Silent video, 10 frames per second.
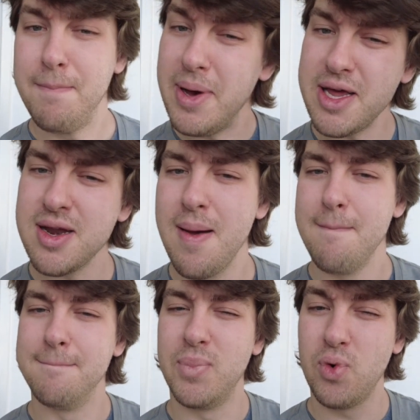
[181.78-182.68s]
but
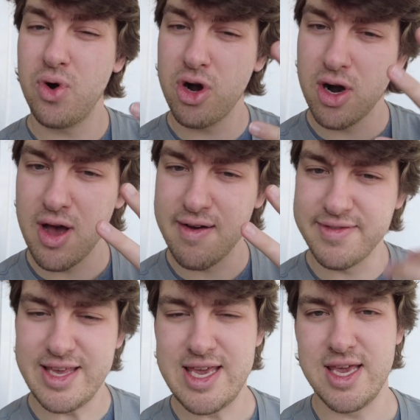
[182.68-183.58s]
more
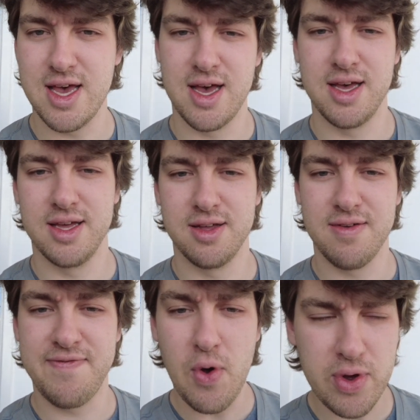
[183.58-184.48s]
of the
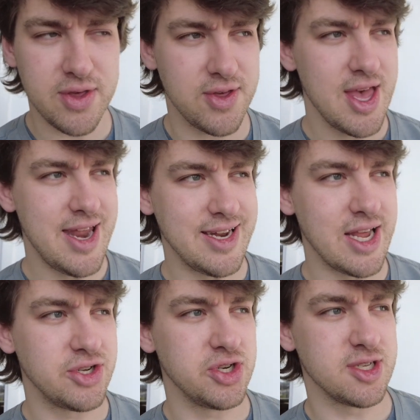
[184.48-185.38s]
focus and
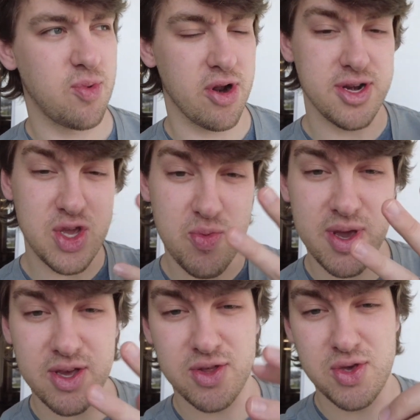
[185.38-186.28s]
attention is brought on you
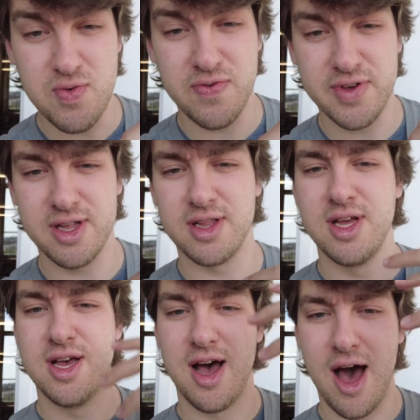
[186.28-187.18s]
because you fill
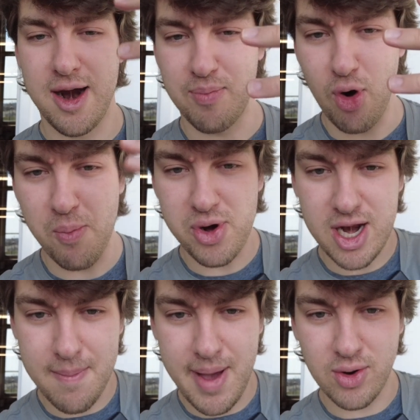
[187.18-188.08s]
an
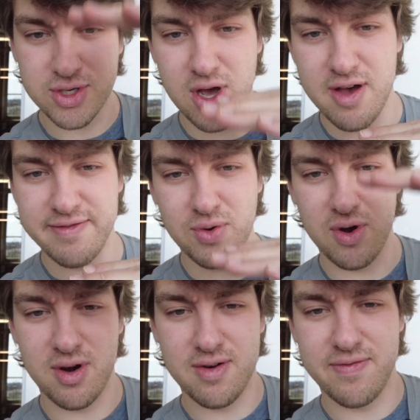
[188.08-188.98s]
appropriate amount of
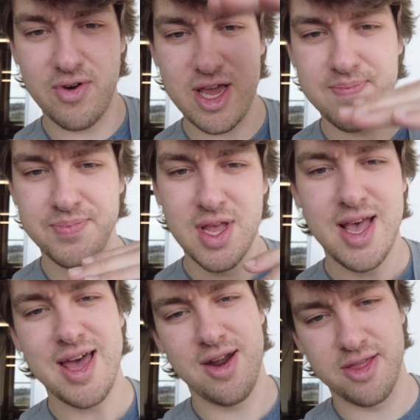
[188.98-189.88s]
your frame
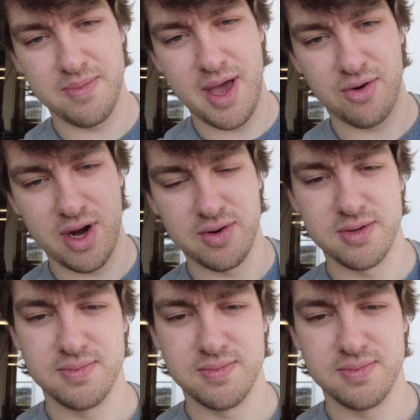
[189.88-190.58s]
and not the background.